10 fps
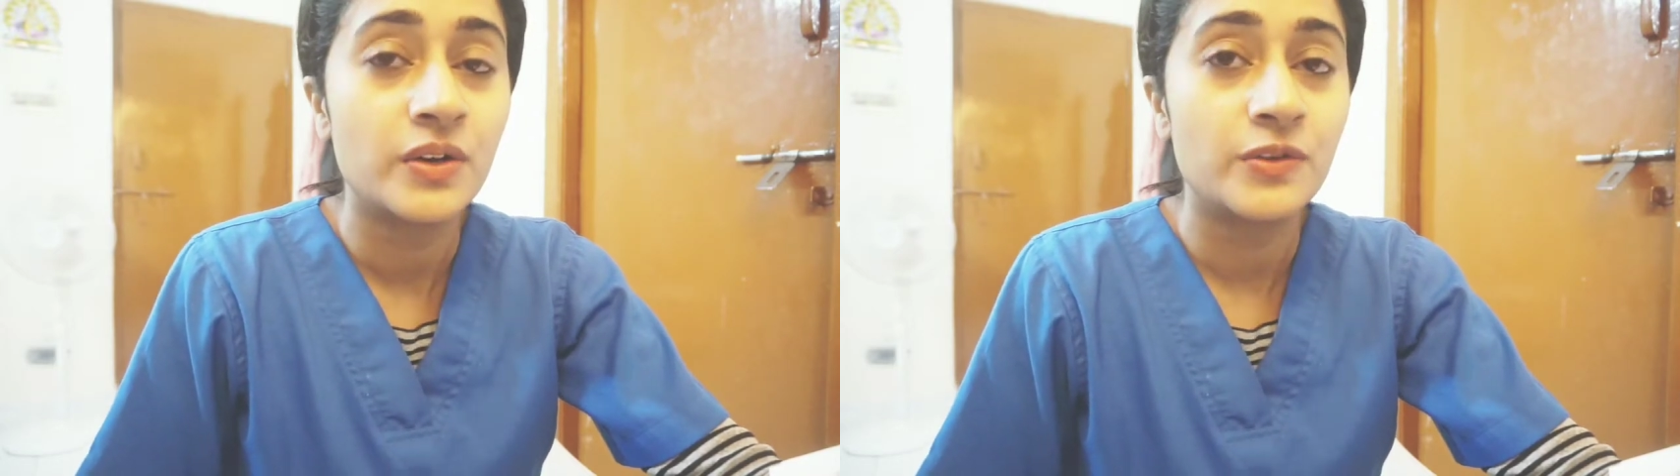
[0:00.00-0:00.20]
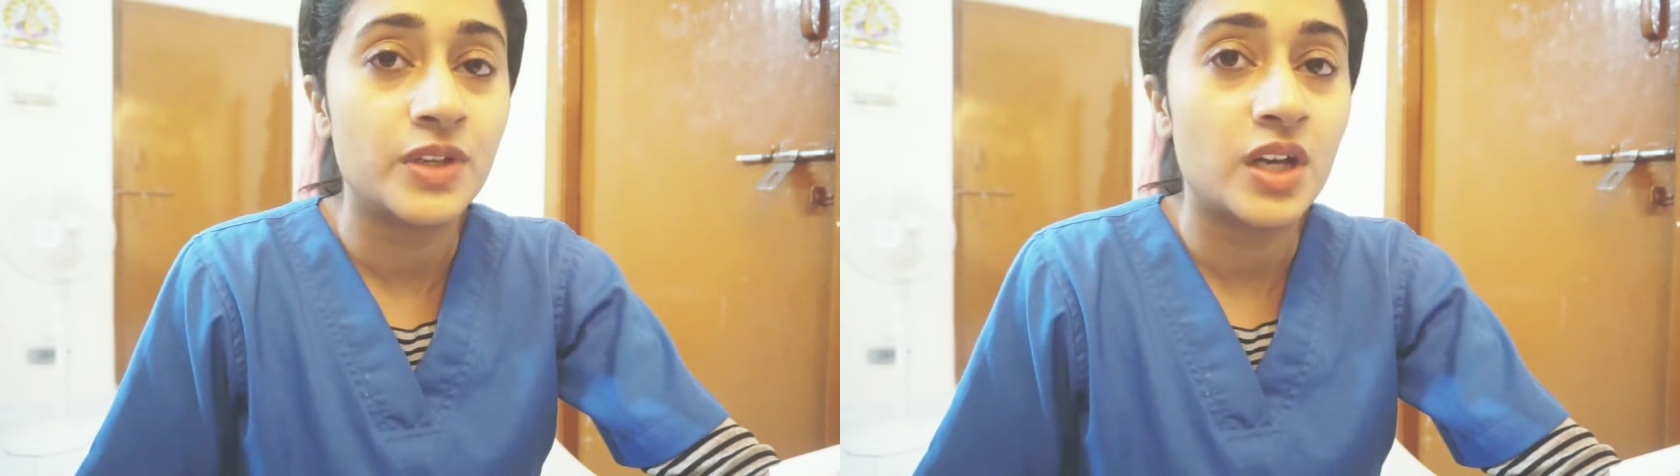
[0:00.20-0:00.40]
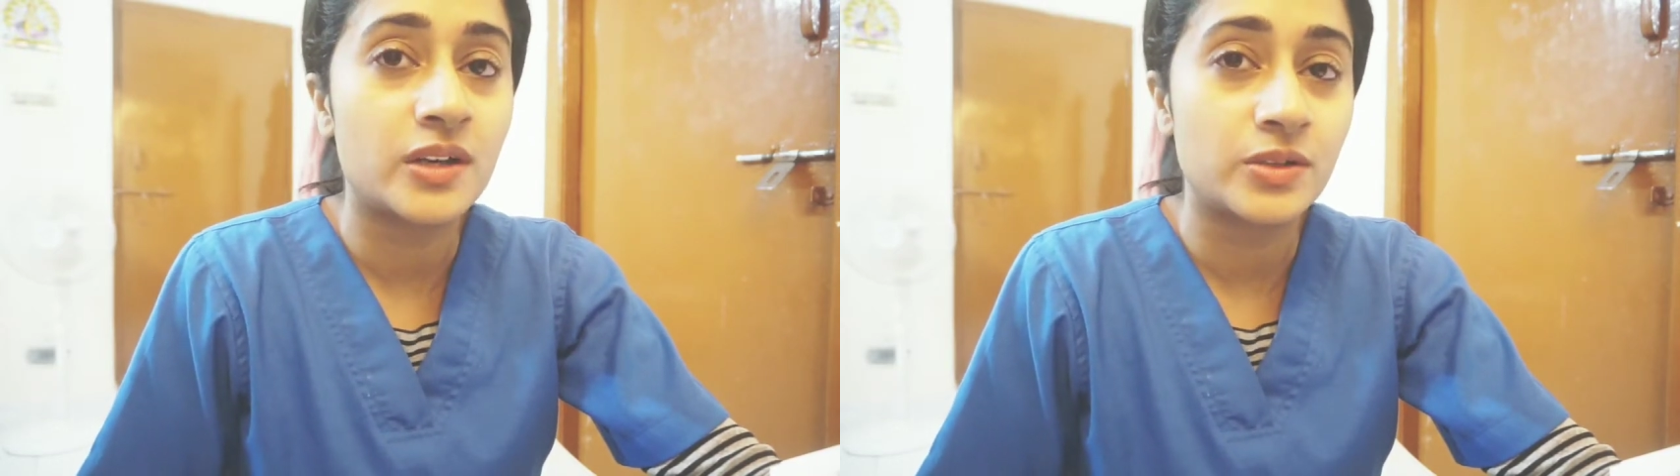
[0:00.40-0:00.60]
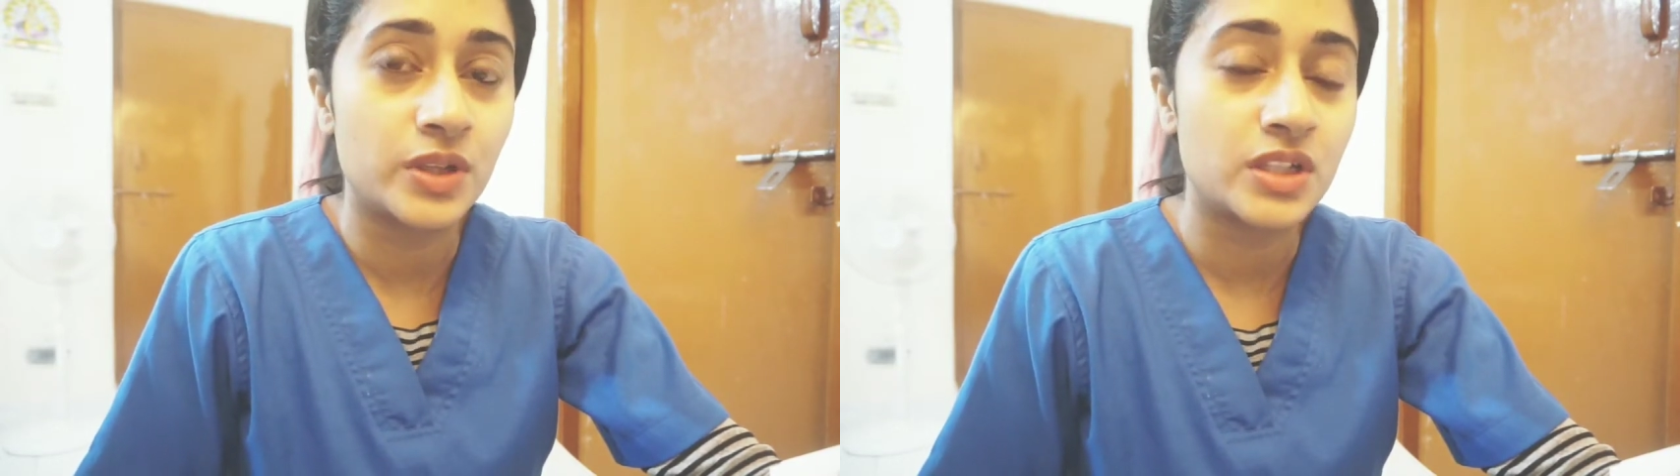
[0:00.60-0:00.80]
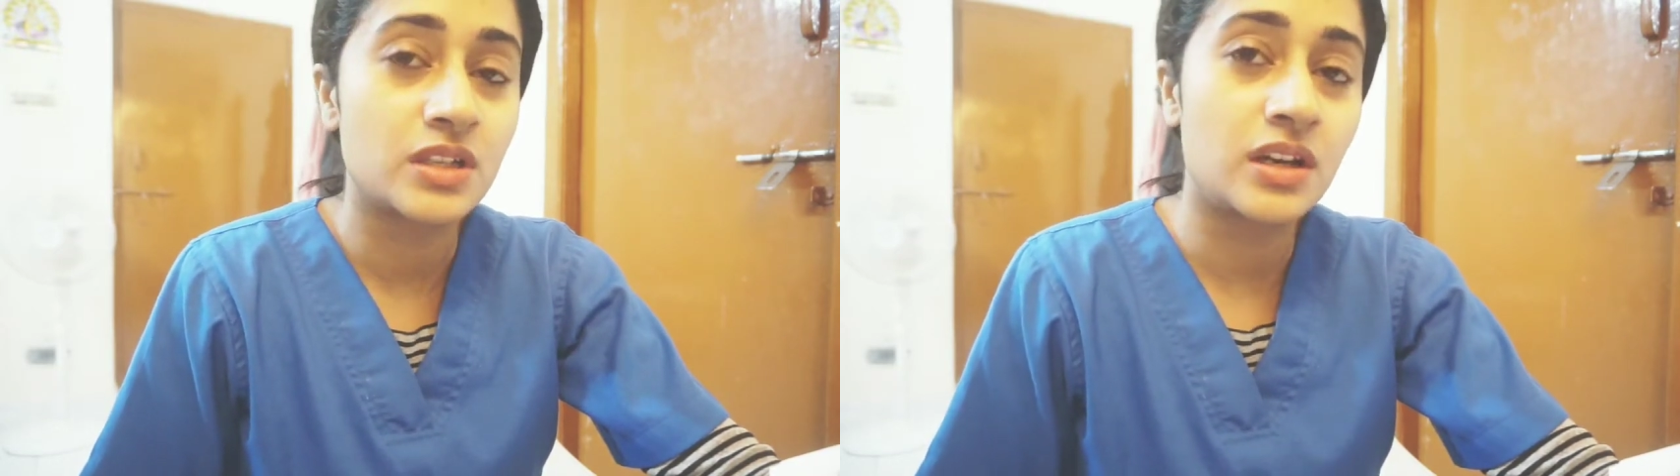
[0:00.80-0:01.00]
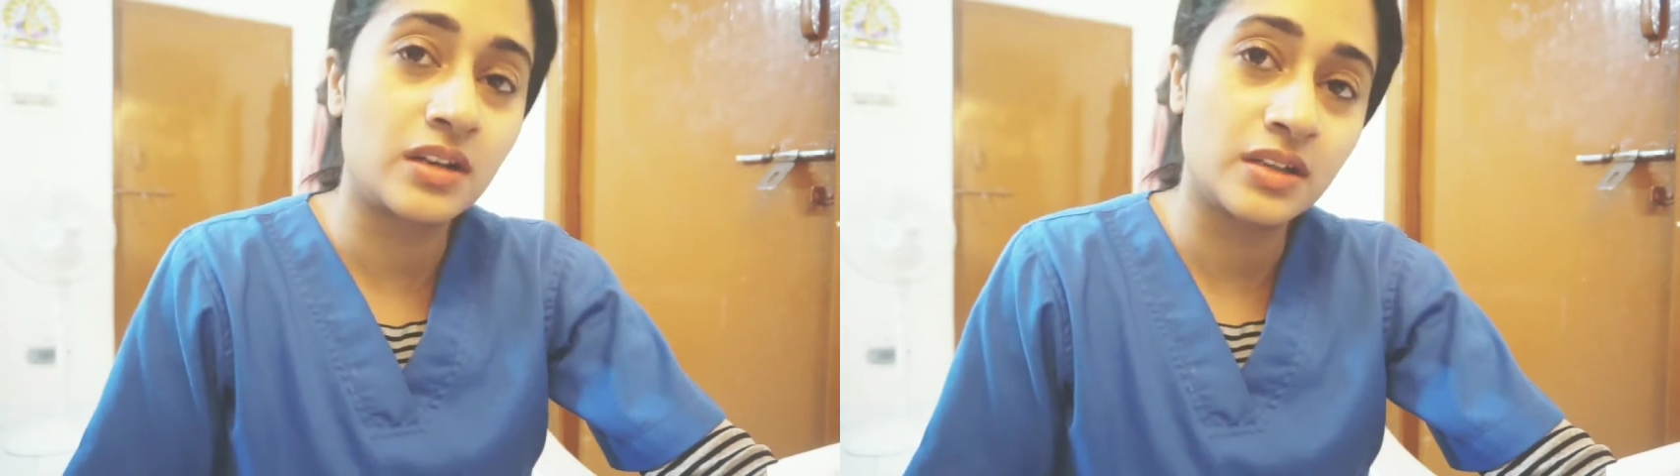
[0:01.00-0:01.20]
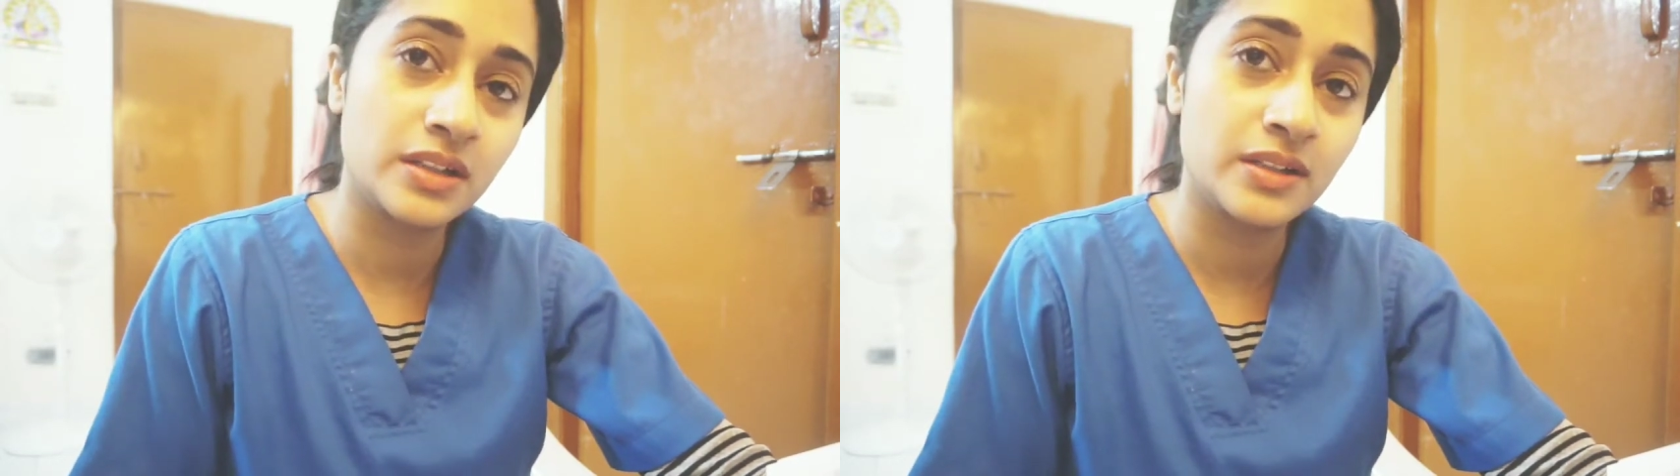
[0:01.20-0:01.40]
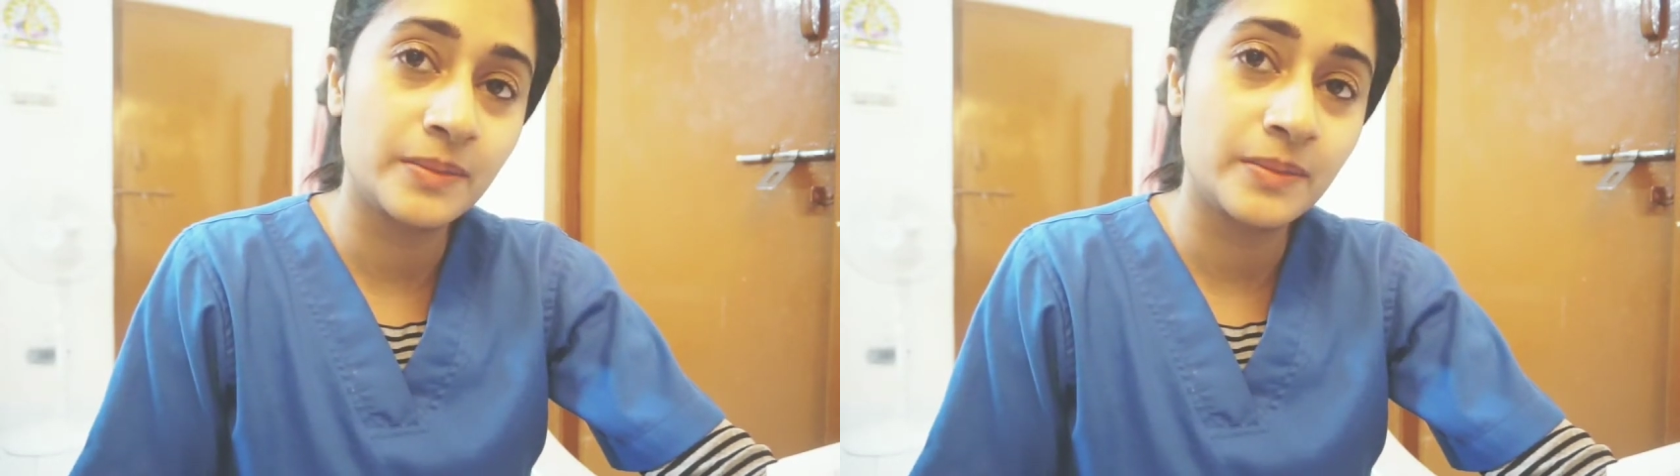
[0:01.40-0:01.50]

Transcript: We are going to learn